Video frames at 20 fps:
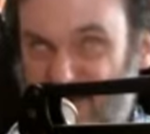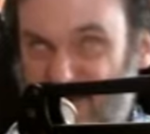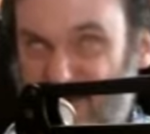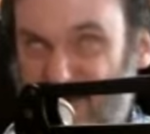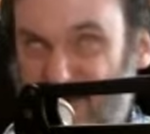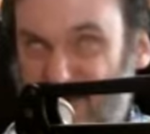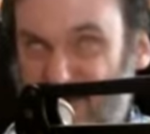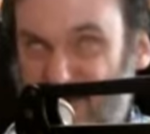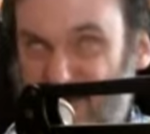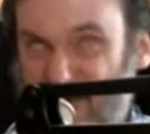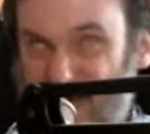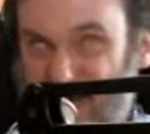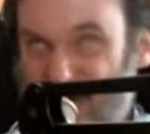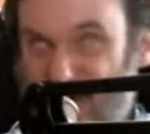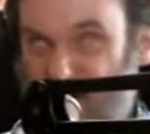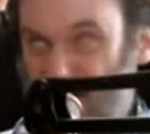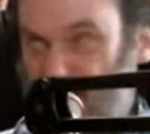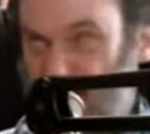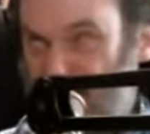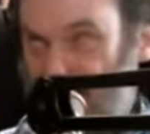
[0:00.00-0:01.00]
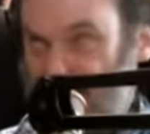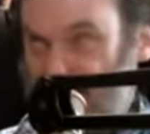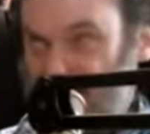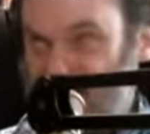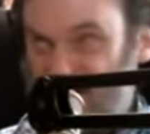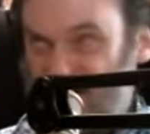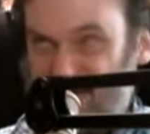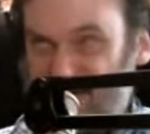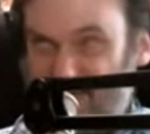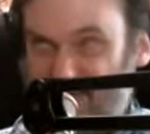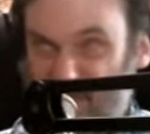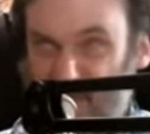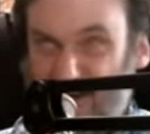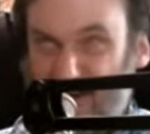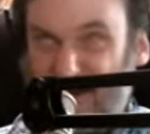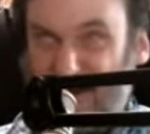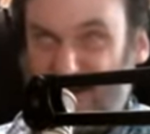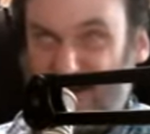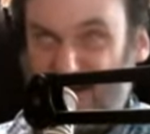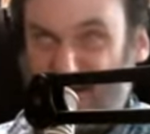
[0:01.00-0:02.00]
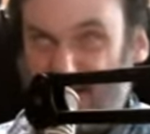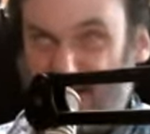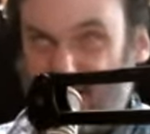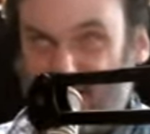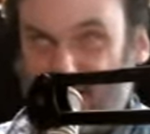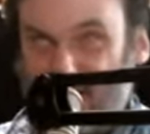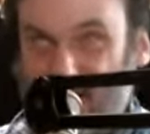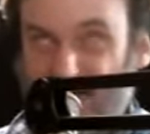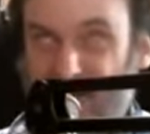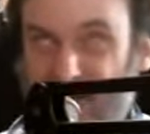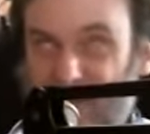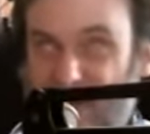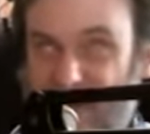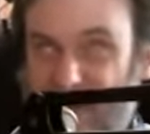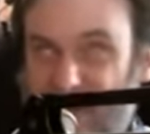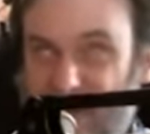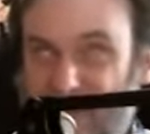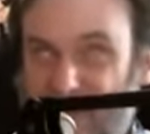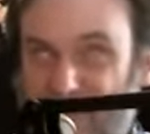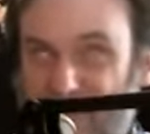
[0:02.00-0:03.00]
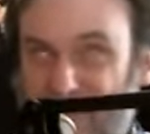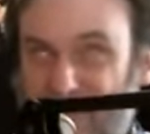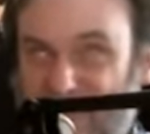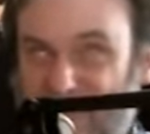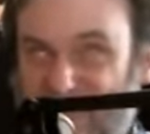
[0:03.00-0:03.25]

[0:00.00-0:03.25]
TV, listening to the radio, putting a